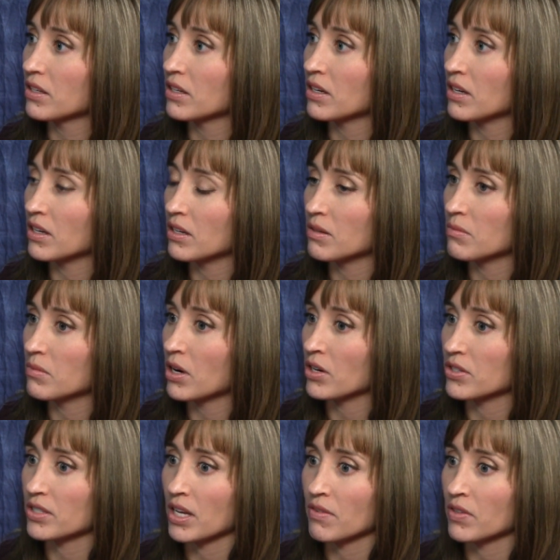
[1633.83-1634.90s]
yeah. um, our
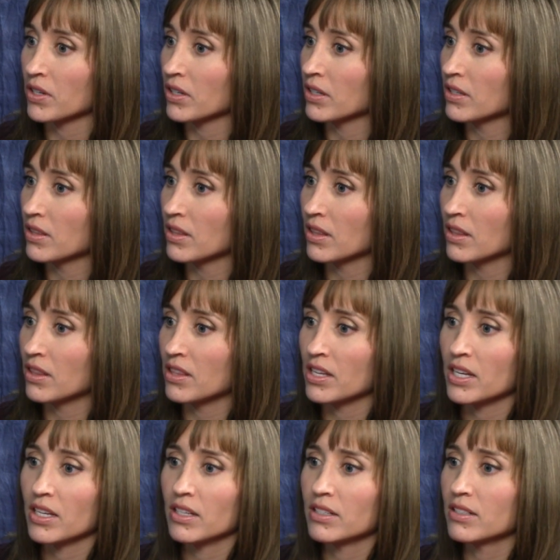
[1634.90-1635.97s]
Savior
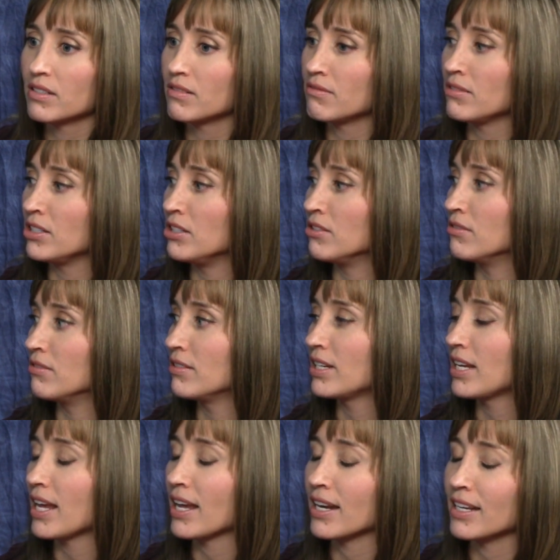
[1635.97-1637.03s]
that you
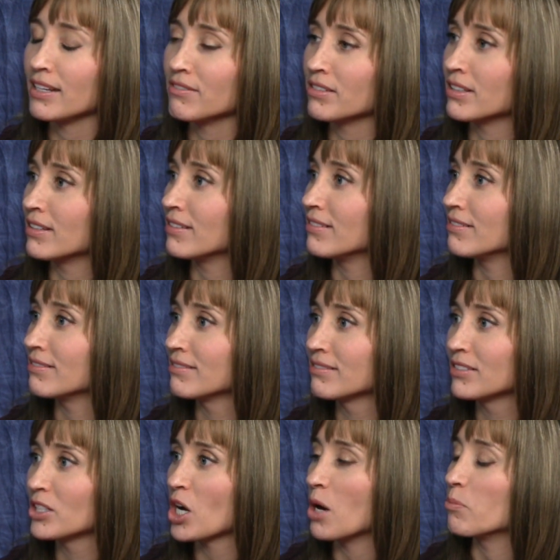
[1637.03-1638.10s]
can't even
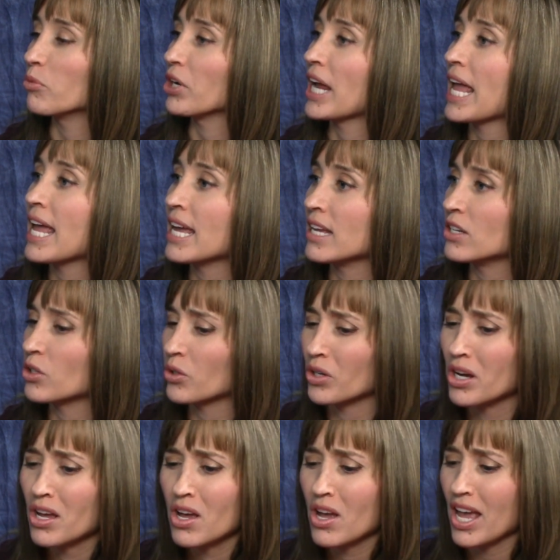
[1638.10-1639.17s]
comprehend or
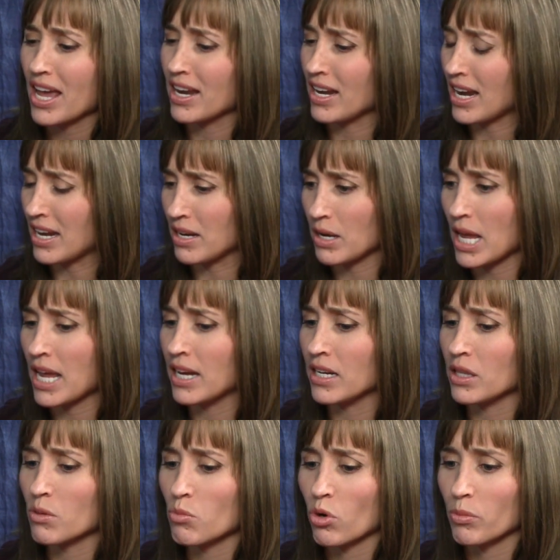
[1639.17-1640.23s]
and, and and
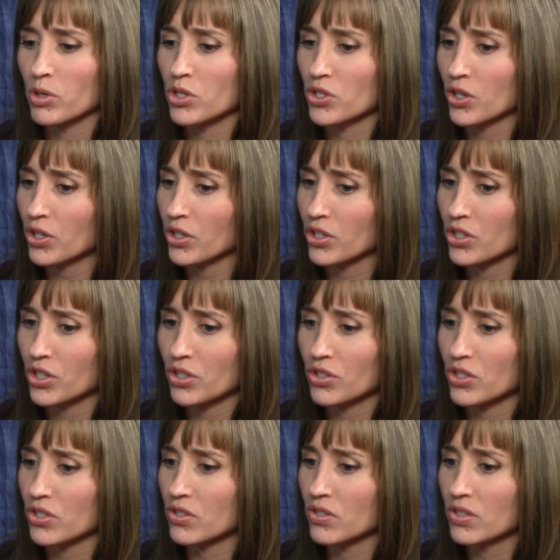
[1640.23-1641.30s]
in the mormon church you
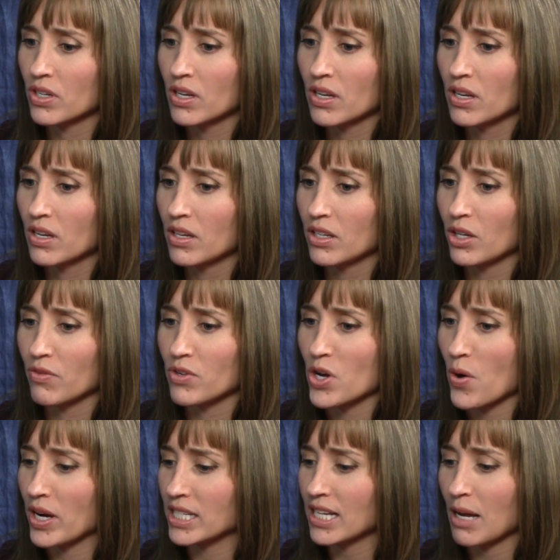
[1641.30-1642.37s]
just you have no
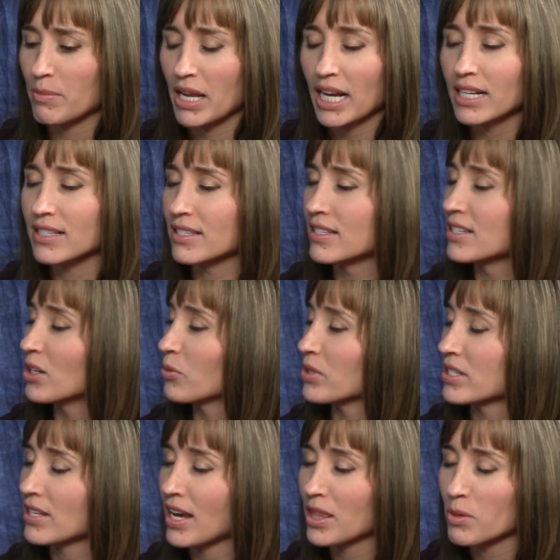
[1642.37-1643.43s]
idea i mean i can still
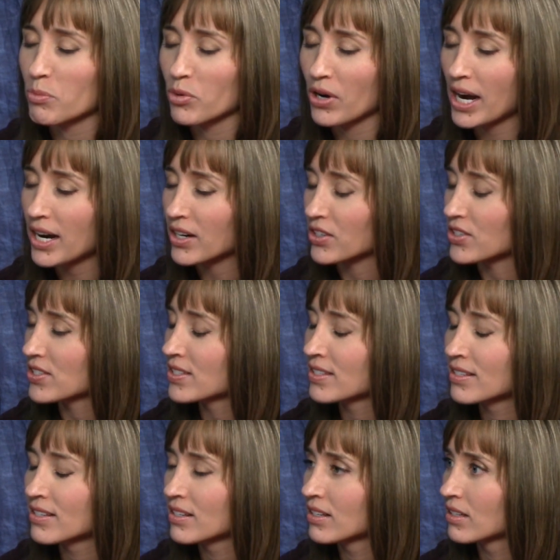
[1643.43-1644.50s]
recite the prayers
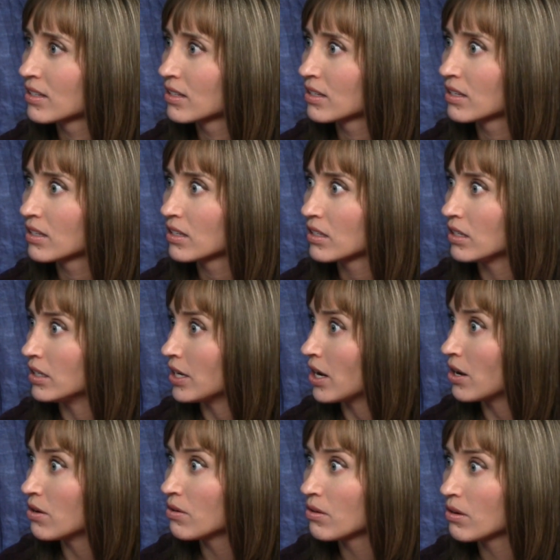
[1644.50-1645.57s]
yeah you know
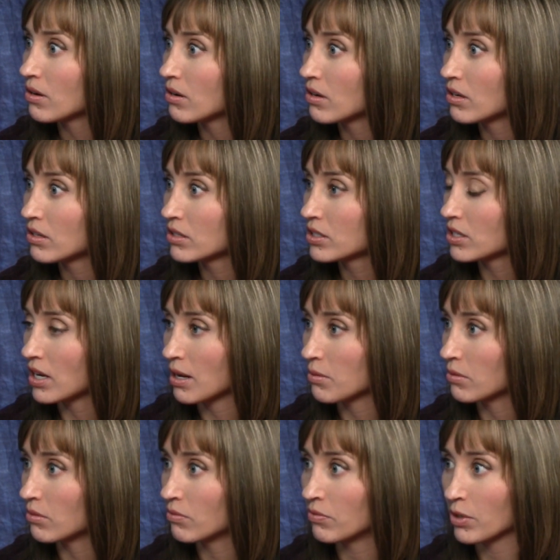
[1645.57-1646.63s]
almost uh,
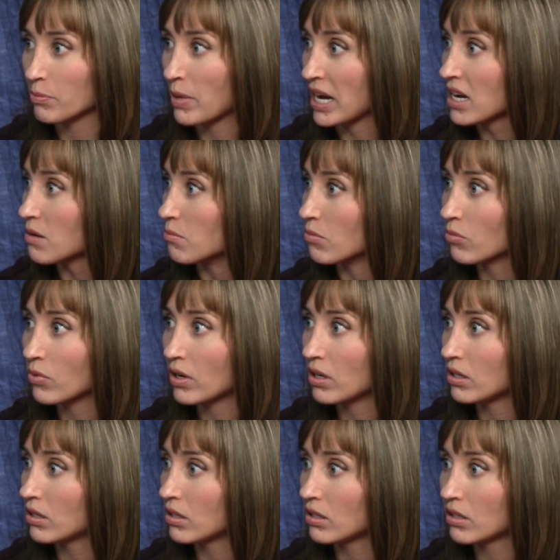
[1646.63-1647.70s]
they verbatim weren't, yeah
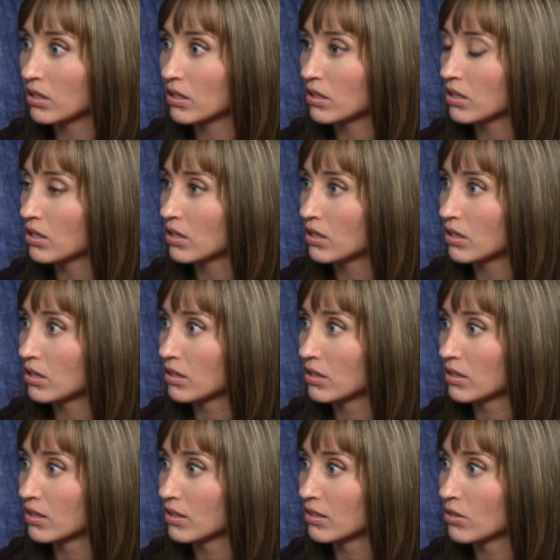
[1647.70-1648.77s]
they weren't planned
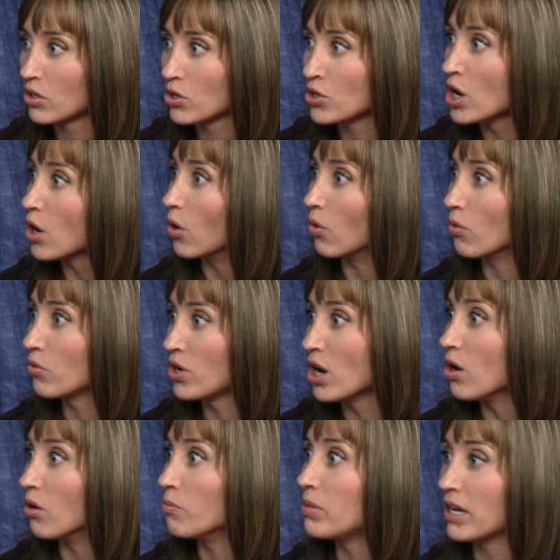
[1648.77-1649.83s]
prayers no were,
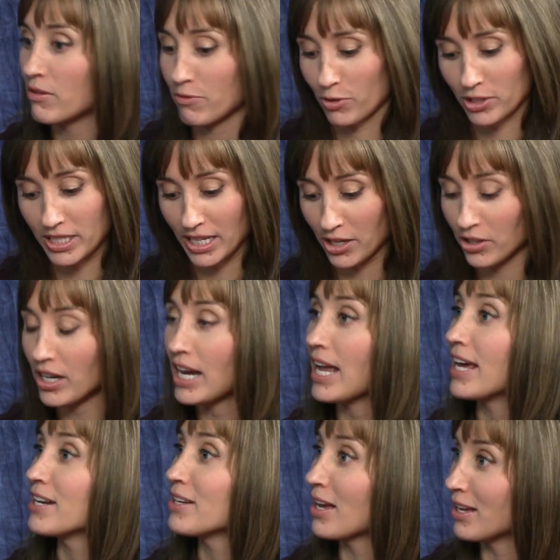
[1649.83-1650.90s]
no yeah. but for dinner i
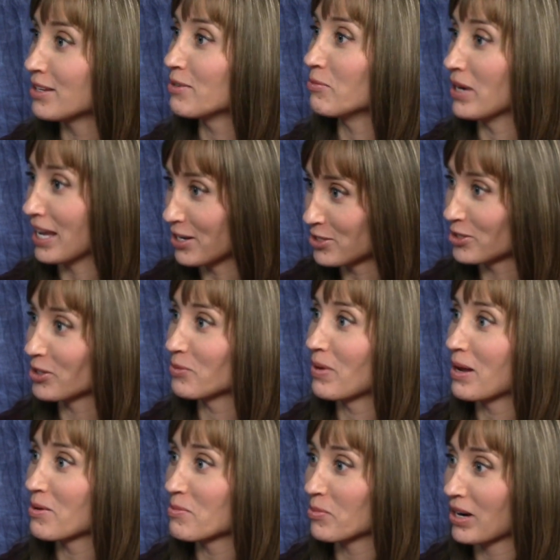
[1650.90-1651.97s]
had a, we had yeah. a certain
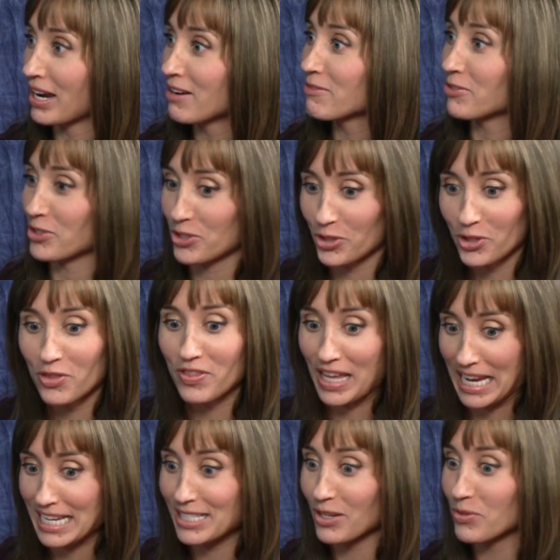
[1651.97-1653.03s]
way we prayed for certain
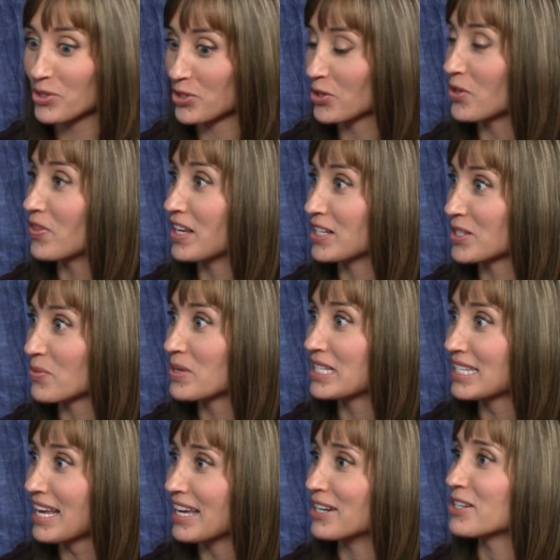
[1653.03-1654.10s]
things there were certain things that we
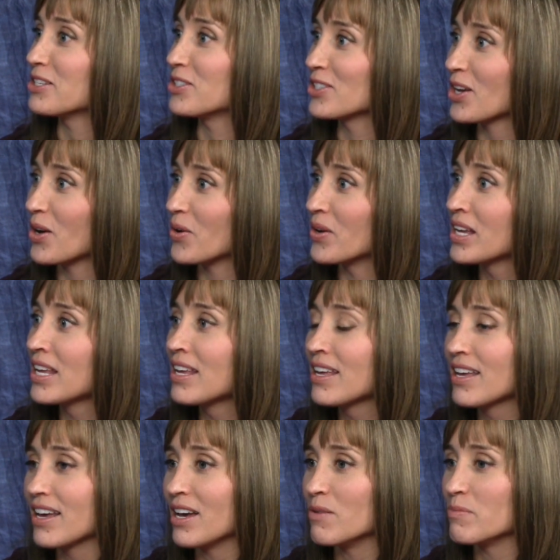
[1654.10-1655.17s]
said and so
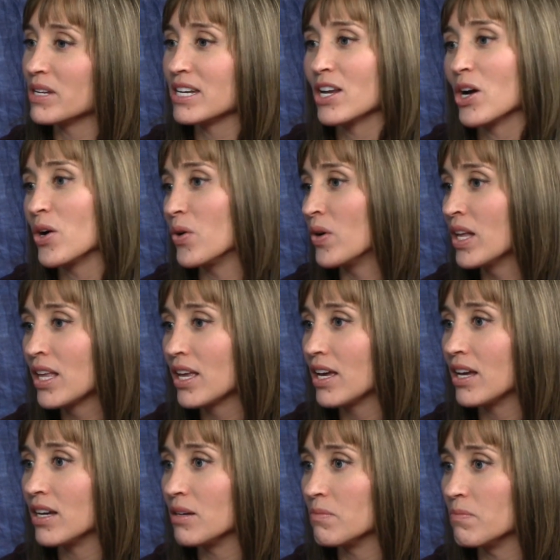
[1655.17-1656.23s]
um, but no
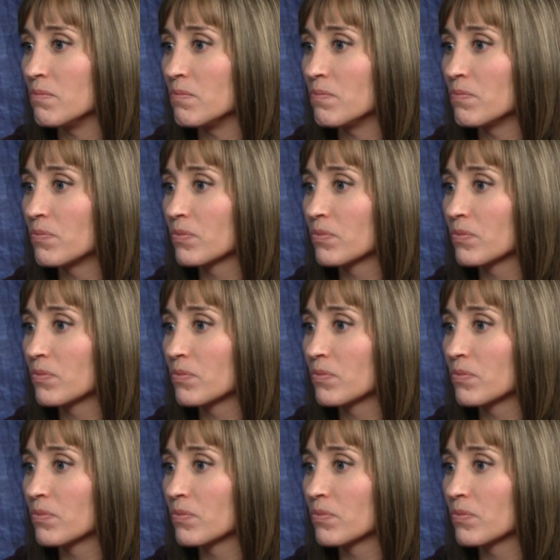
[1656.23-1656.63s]
um, yeah.